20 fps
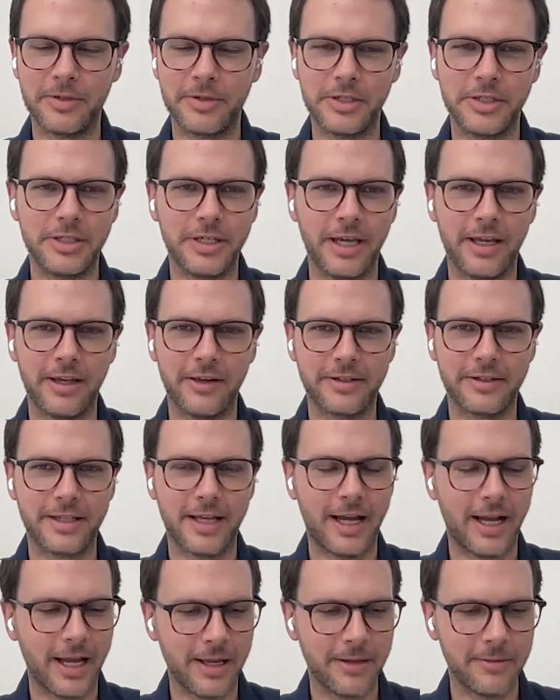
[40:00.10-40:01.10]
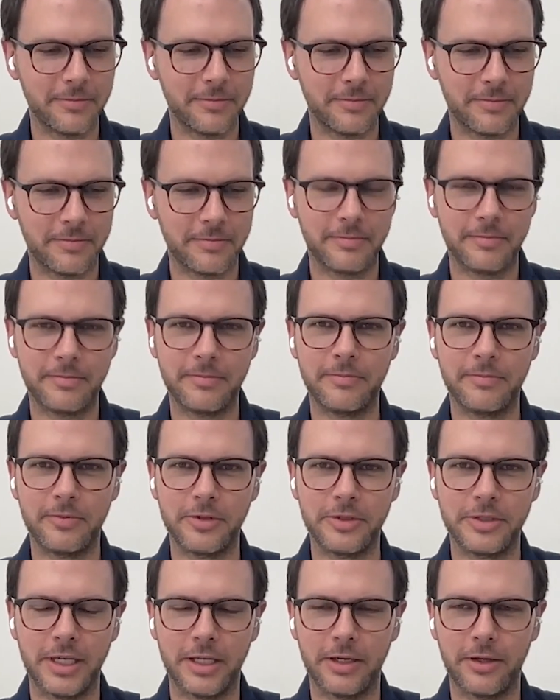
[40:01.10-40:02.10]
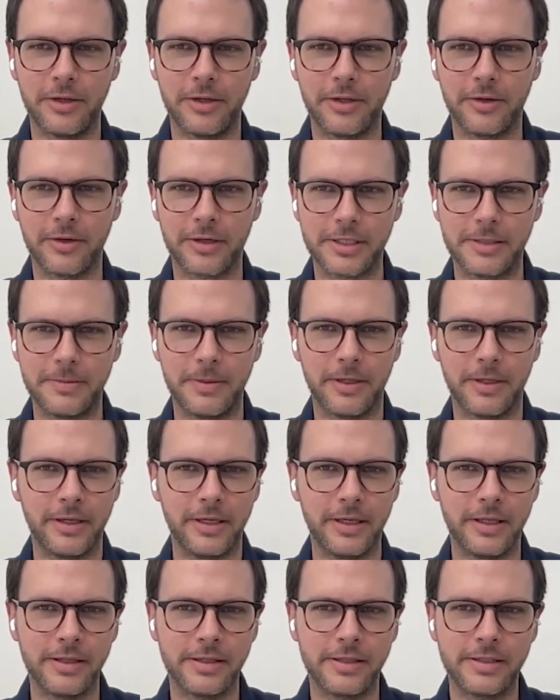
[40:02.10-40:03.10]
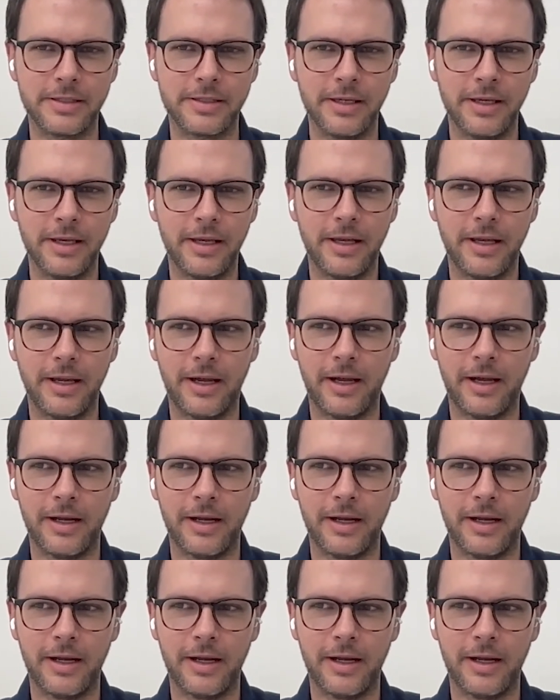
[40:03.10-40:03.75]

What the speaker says: Appreciate your time. Appreciate all your experience.